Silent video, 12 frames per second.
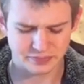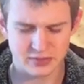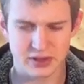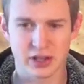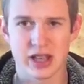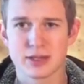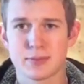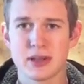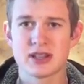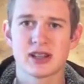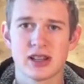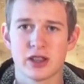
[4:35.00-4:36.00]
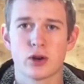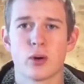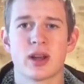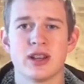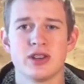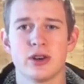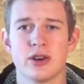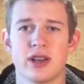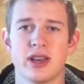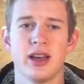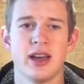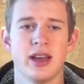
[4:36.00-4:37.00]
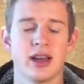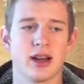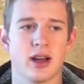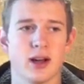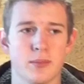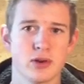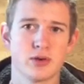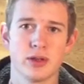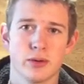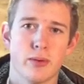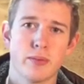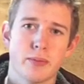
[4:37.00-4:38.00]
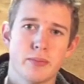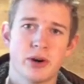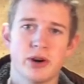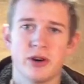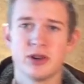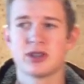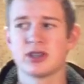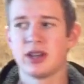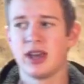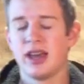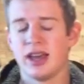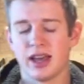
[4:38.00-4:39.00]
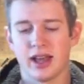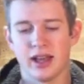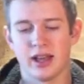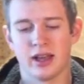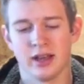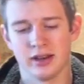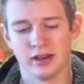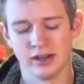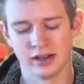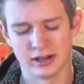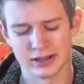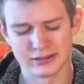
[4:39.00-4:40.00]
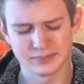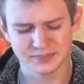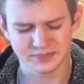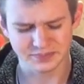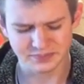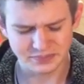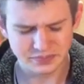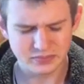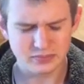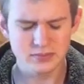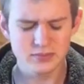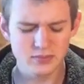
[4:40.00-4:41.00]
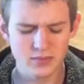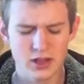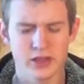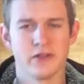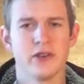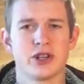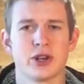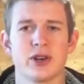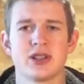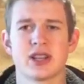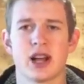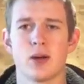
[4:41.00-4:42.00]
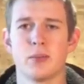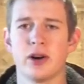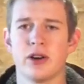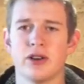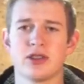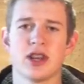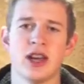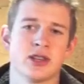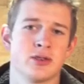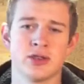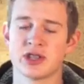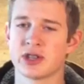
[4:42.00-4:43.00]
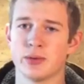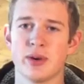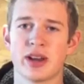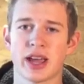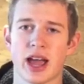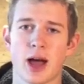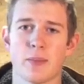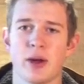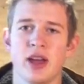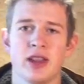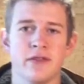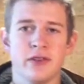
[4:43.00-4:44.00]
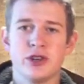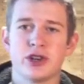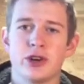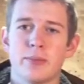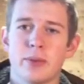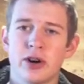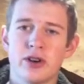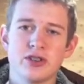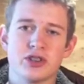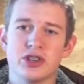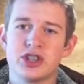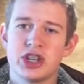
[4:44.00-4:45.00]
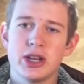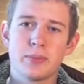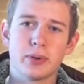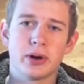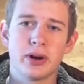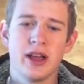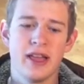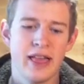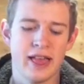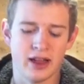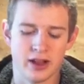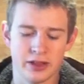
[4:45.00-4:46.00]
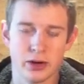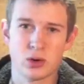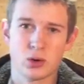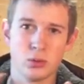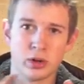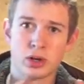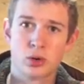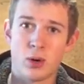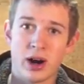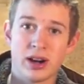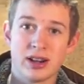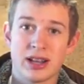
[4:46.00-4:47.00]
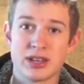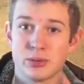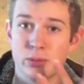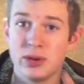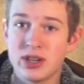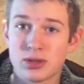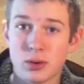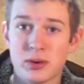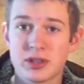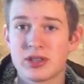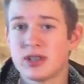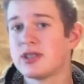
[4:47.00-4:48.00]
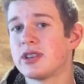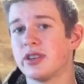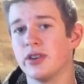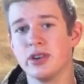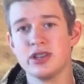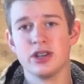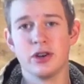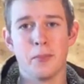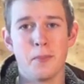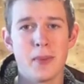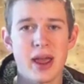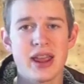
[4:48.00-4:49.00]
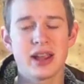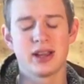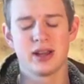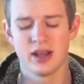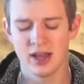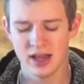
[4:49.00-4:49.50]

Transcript: So that's basically the quick and dirty between the ribbon burners and the Venturi style burners. So just to recap, the Venturi burners are cheaper, they require less resources, they're easier to make,